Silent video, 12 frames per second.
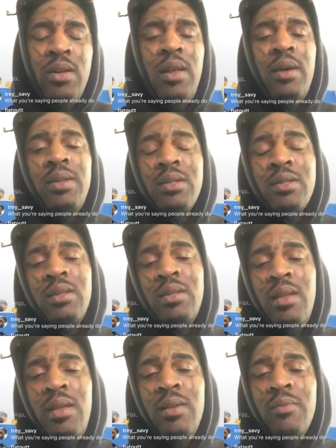Now this the
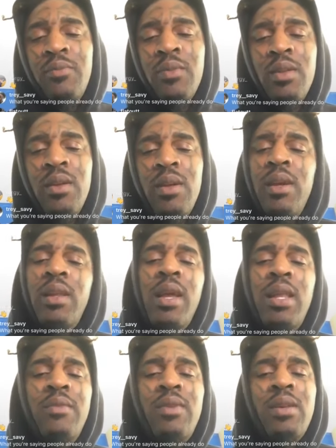thing. It
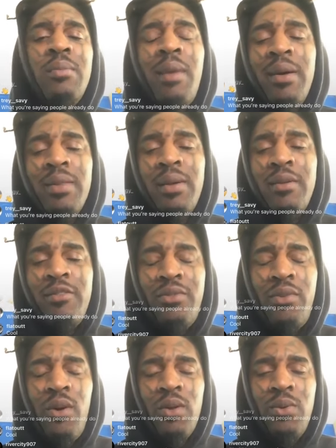ain't even about them
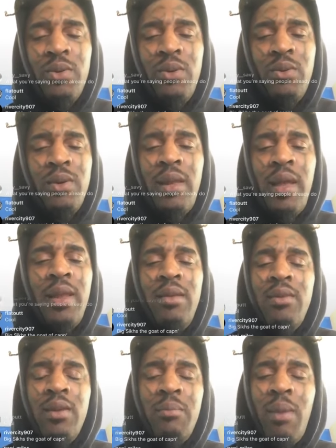following you. It ain't
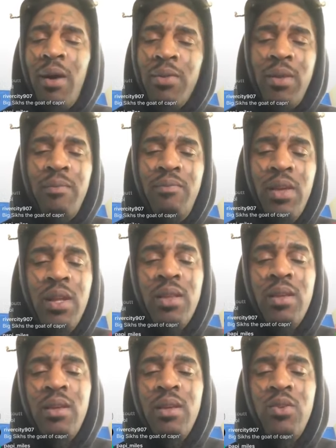even about them
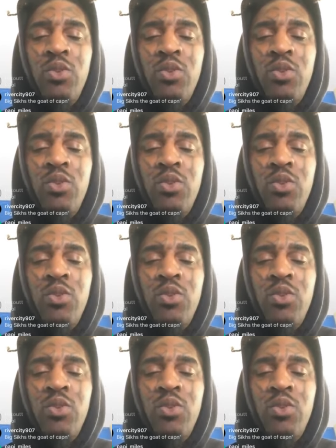nothing.